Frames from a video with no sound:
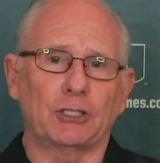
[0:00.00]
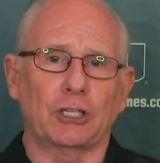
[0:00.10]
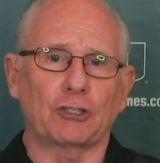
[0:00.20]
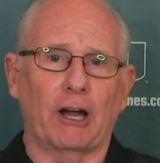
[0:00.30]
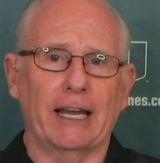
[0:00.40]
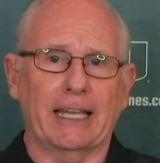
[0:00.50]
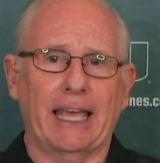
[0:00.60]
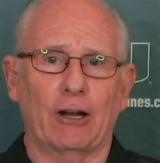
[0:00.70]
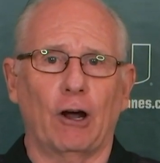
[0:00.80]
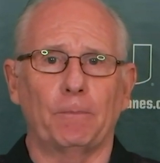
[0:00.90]
is to try to
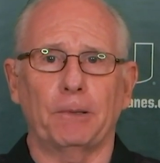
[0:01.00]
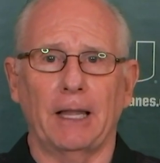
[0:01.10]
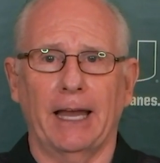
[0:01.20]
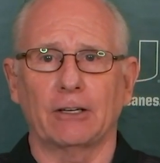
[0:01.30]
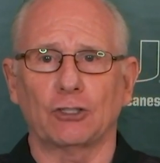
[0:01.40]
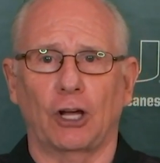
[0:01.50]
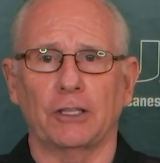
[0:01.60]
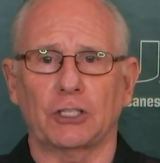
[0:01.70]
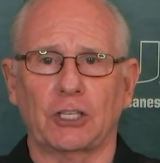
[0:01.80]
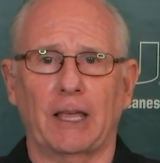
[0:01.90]
get our players on
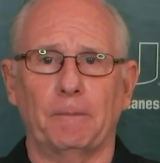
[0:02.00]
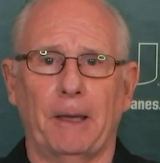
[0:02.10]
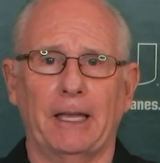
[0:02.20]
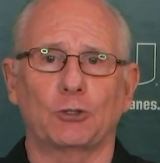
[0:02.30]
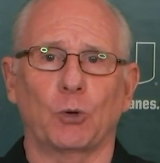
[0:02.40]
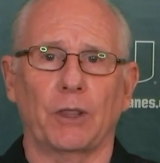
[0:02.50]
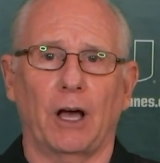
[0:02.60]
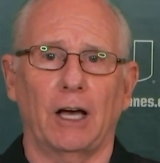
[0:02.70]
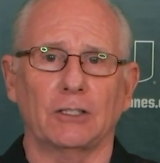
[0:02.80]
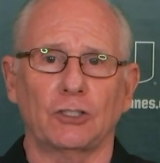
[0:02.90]
the same page with
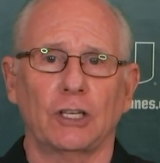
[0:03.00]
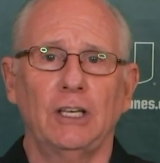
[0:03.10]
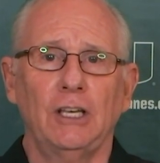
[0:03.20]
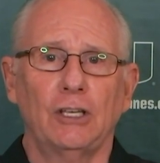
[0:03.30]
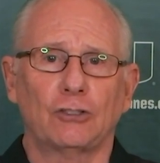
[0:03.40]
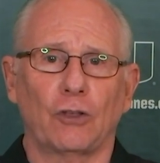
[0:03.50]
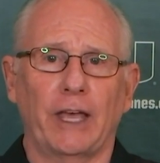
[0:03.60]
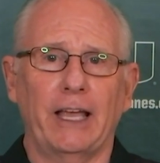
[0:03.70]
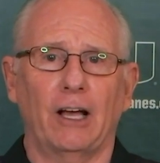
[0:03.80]
us so they